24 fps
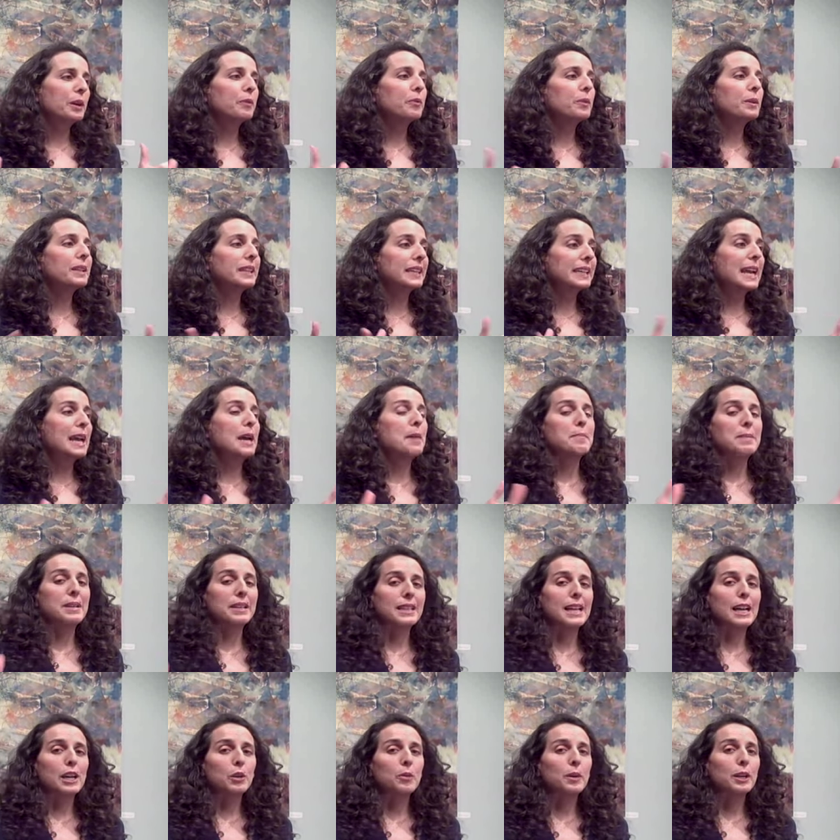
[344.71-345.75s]
really can be a
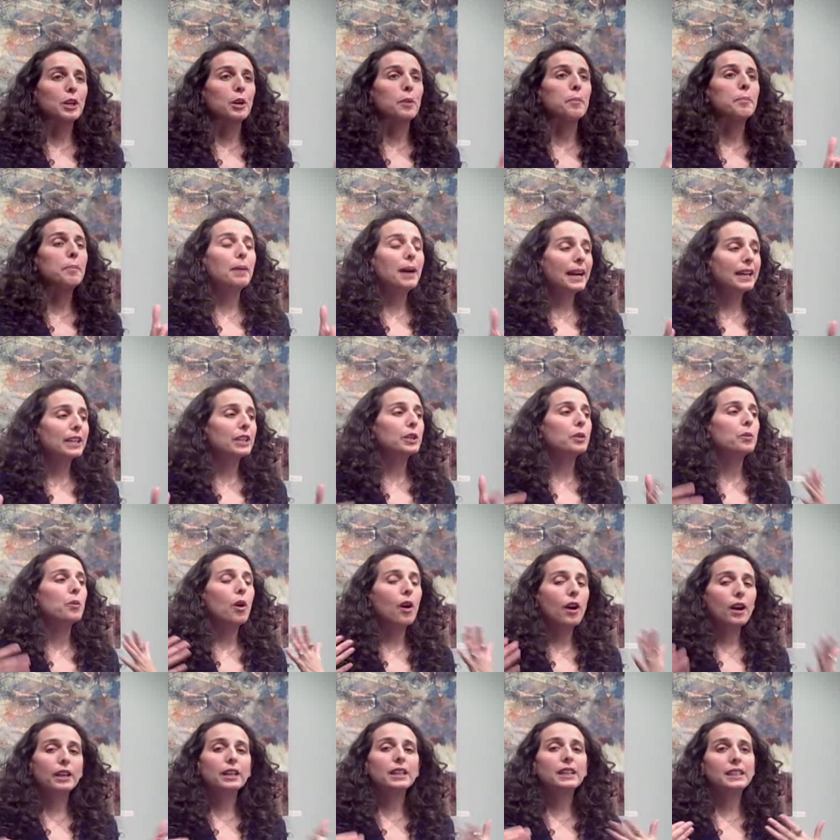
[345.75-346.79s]
lot quicker, but you
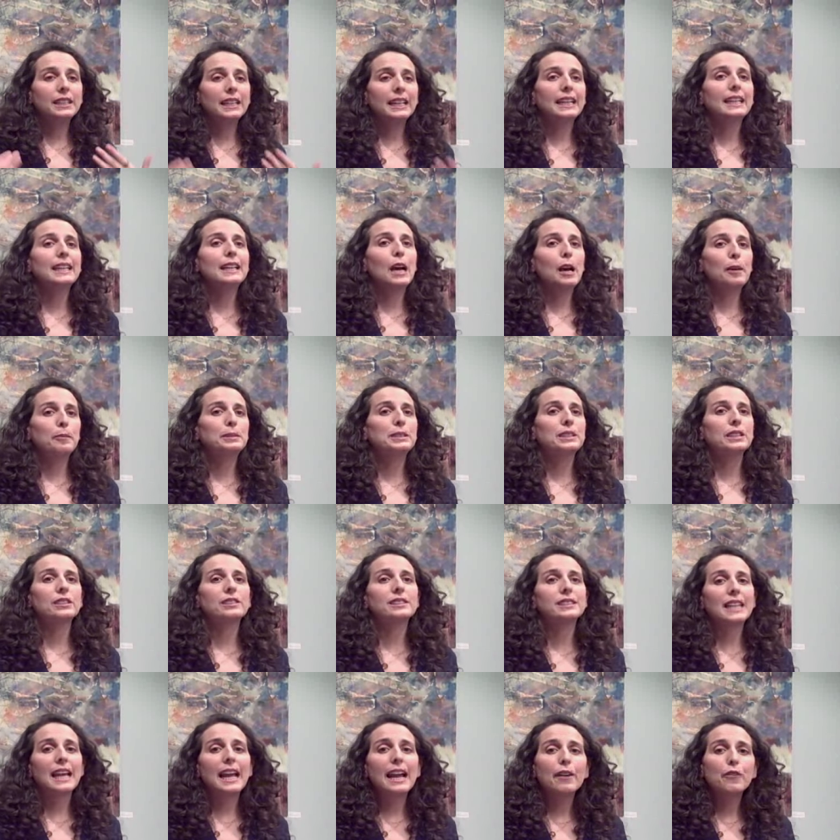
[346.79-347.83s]
are going to hit
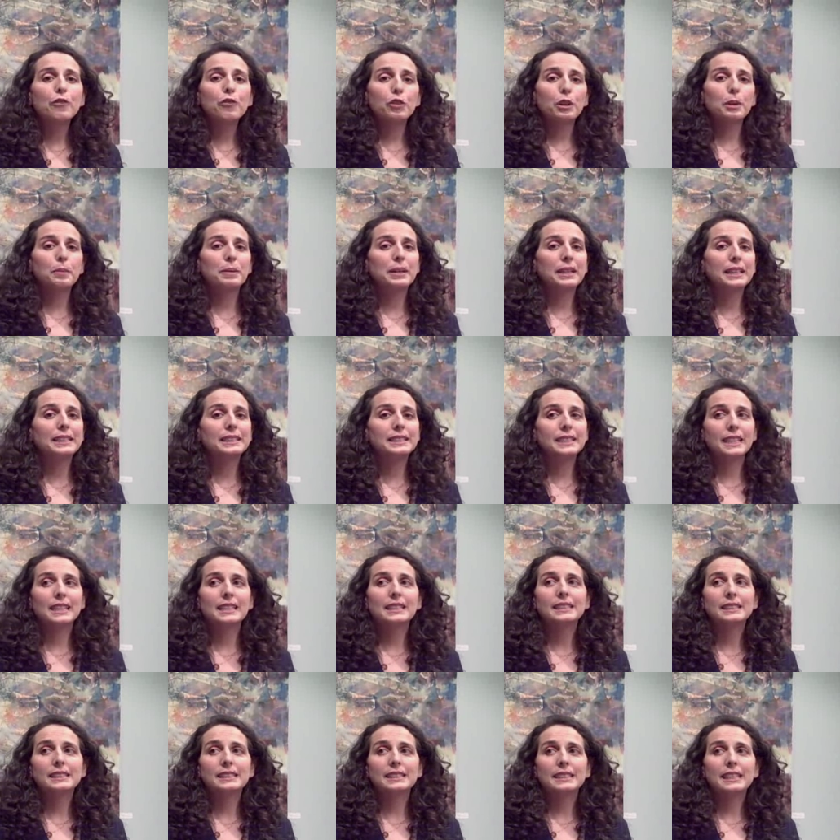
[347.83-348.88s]
obstacles. Everybody
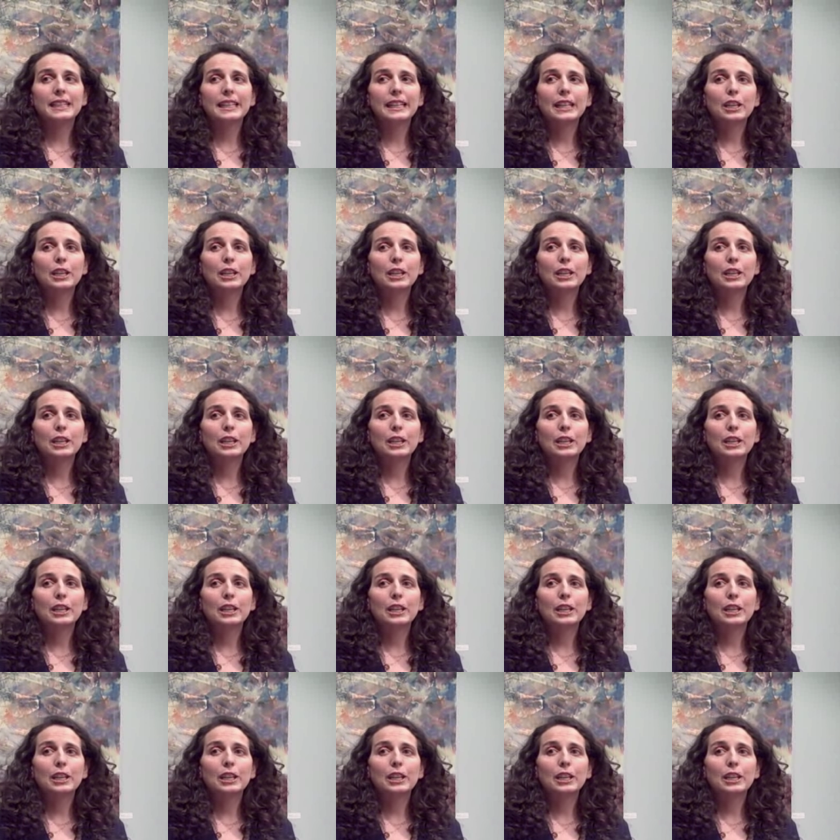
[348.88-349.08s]
does.